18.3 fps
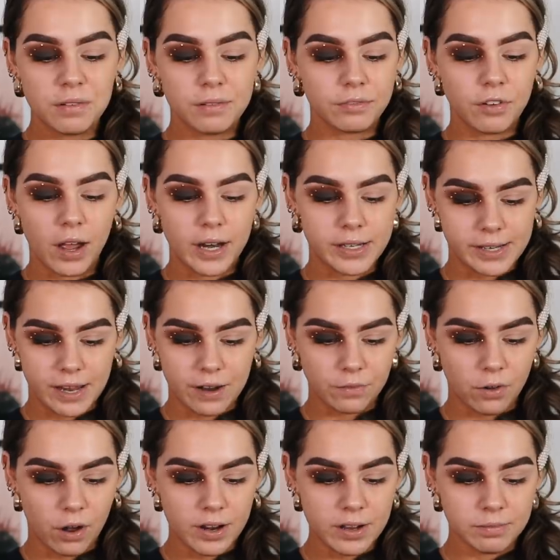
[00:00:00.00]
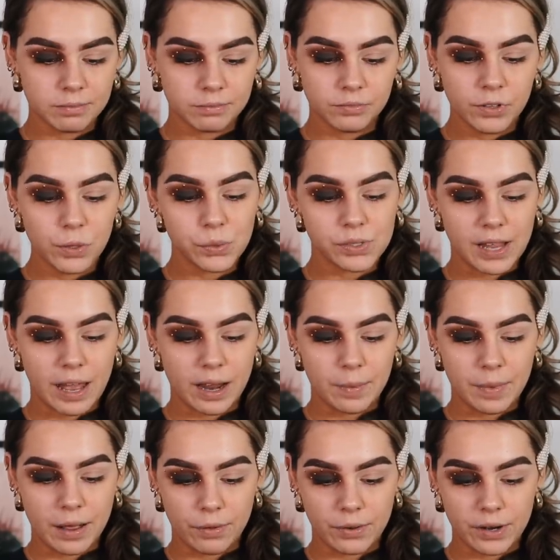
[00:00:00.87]
Couldn't find it, right? Real
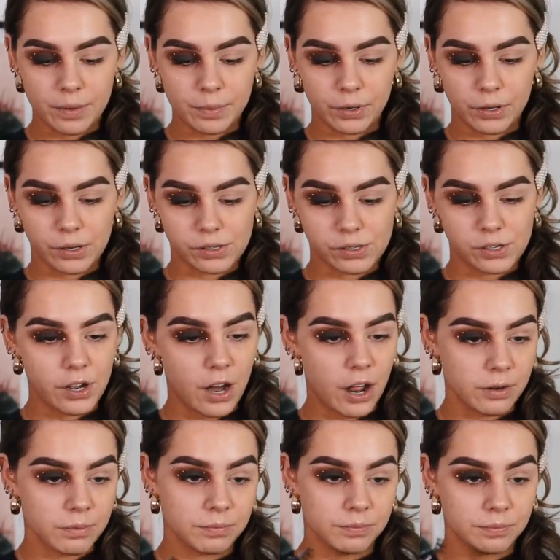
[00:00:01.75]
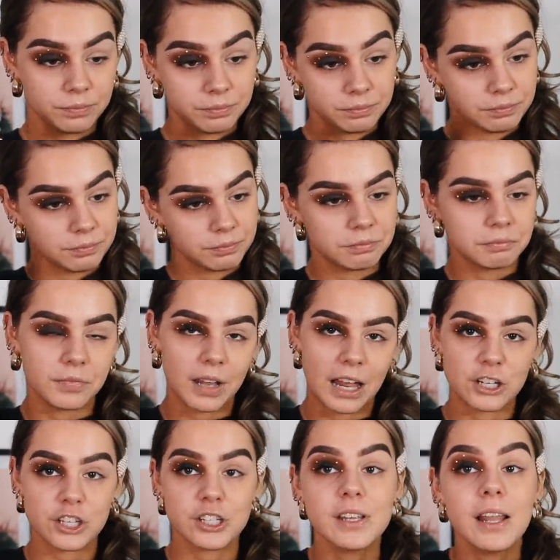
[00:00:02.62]
sad about it because, you know,
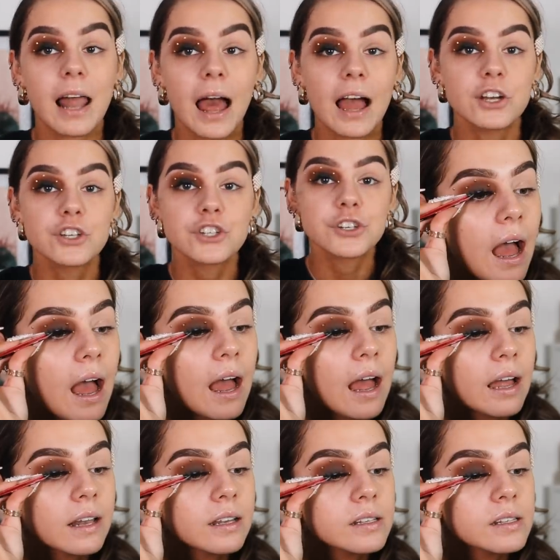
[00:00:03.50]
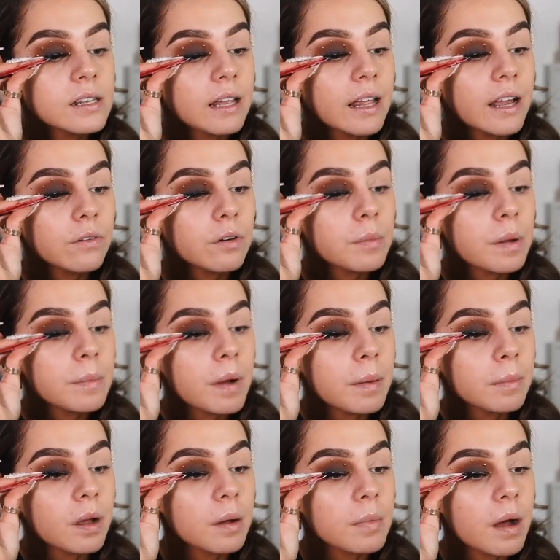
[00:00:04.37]
lash is a lash. And later on my
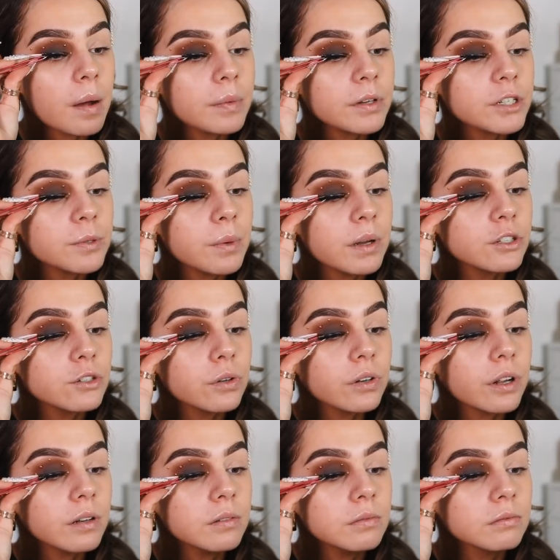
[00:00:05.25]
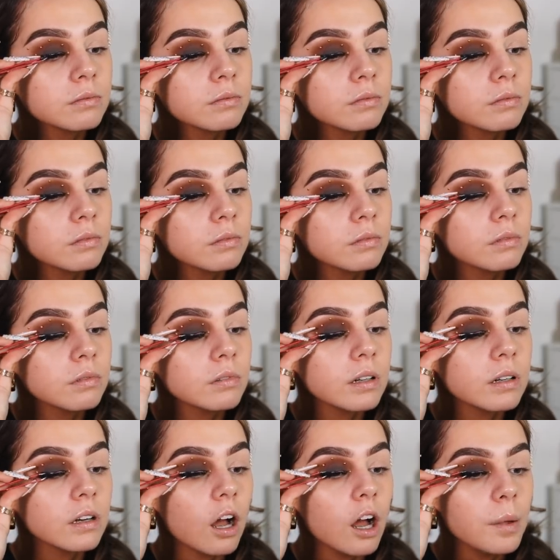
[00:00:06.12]
mum come up and she went, Jordan,
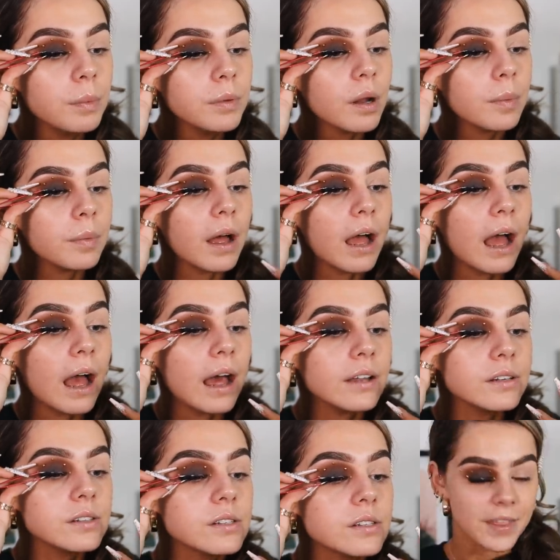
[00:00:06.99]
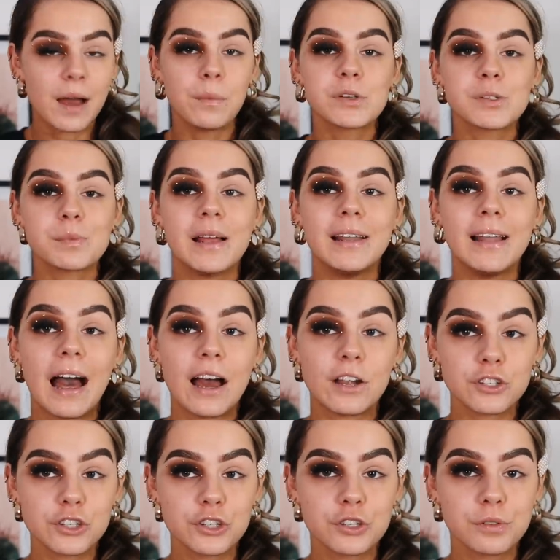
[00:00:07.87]
open opened up her hand, there was my
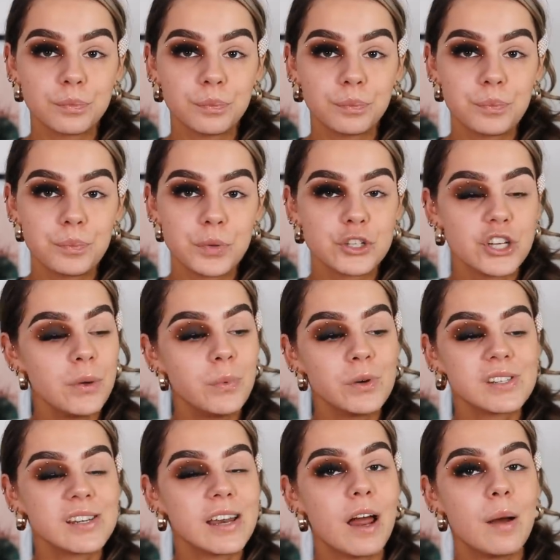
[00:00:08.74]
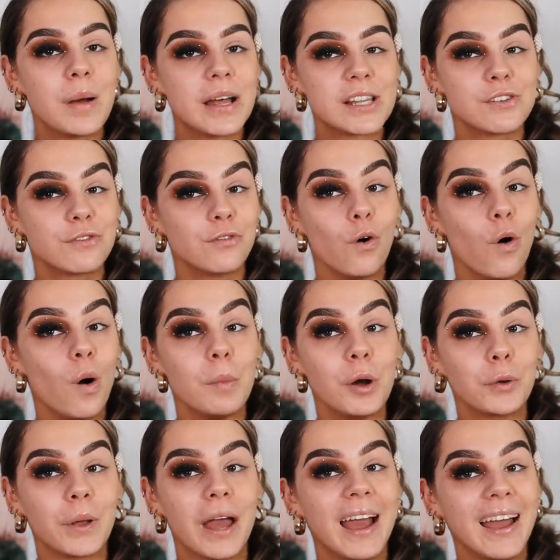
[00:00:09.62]
lash. But she wasn't in her best
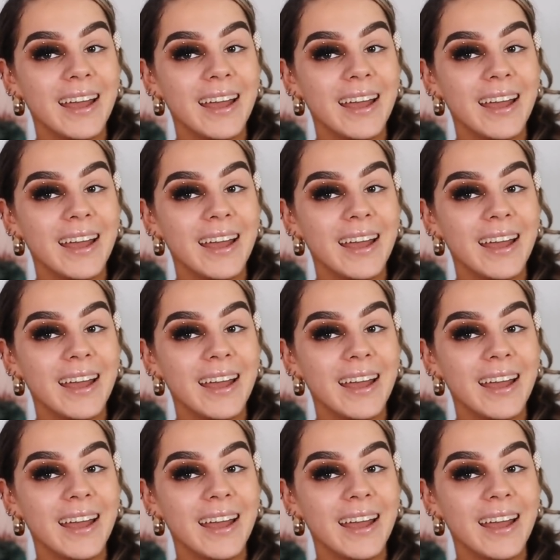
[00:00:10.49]
form, okay?